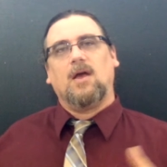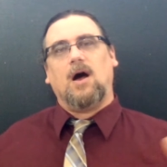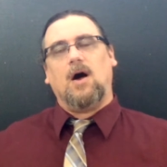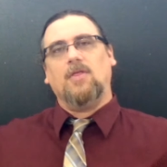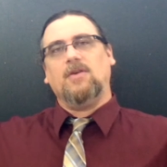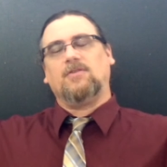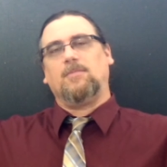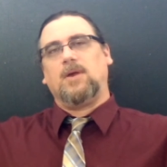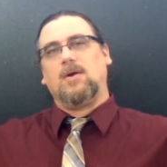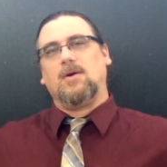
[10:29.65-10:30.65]
All these
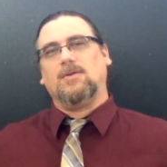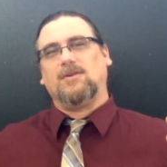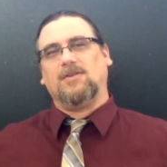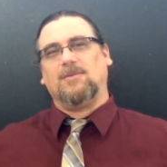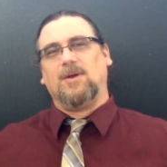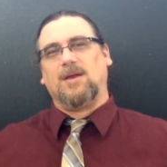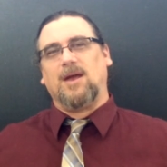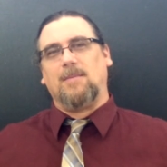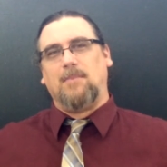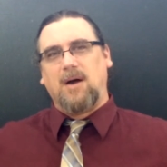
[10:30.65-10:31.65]
appearances have been
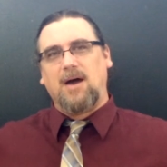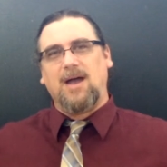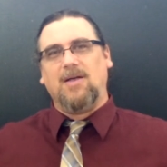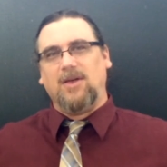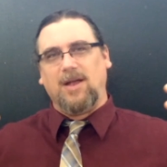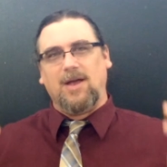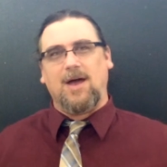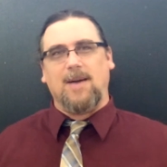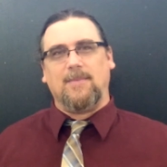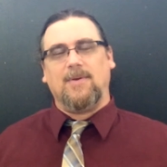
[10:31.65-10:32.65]
kind of piling
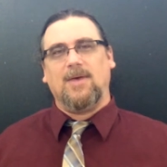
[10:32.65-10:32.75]
up,